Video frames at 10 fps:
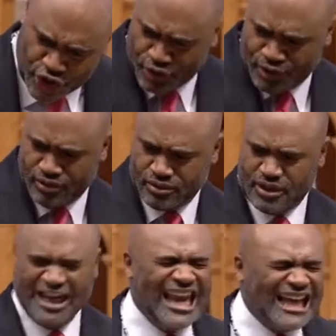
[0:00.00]
lest
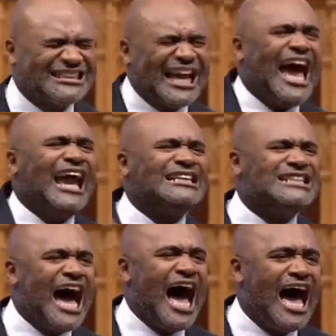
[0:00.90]
I die.
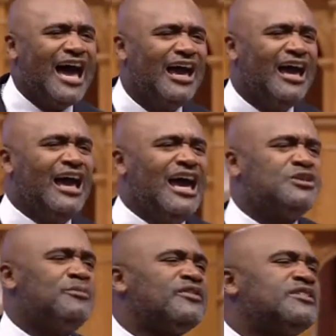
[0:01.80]
His brother
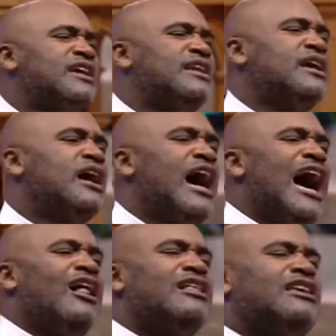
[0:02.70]
said, I'll give it to